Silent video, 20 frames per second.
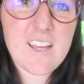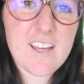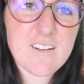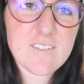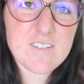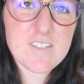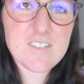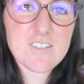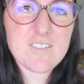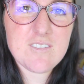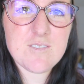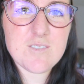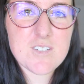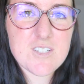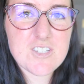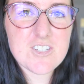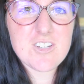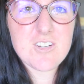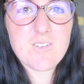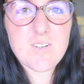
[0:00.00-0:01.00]
how to
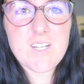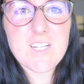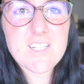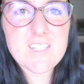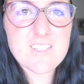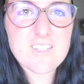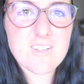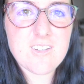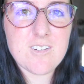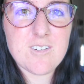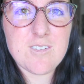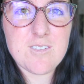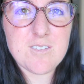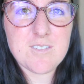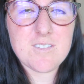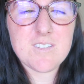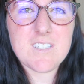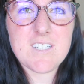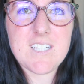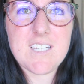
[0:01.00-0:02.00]
chew it,
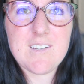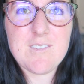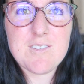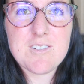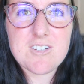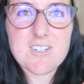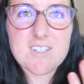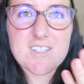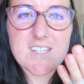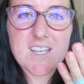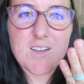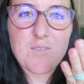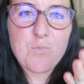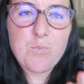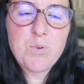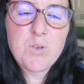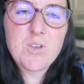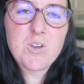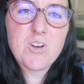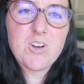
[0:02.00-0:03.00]
so it was just
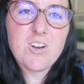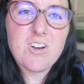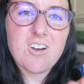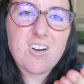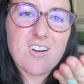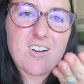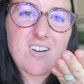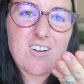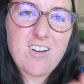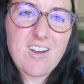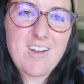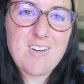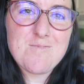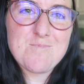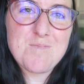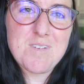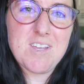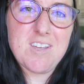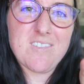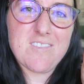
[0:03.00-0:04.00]
like pure
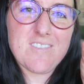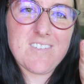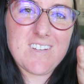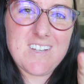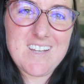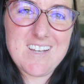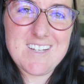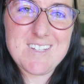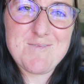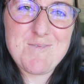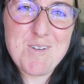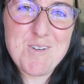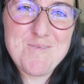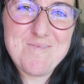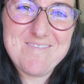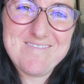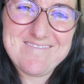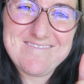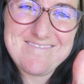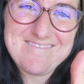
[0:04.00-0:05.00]
ground beef in his poop.
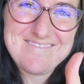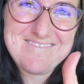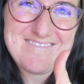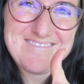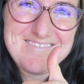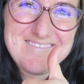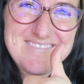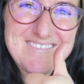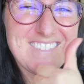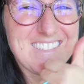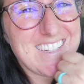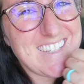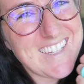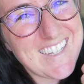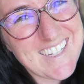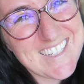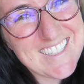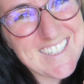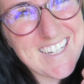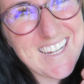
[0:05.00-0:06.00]

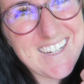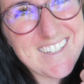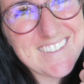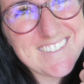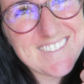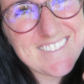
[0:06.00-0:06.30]
Good to know.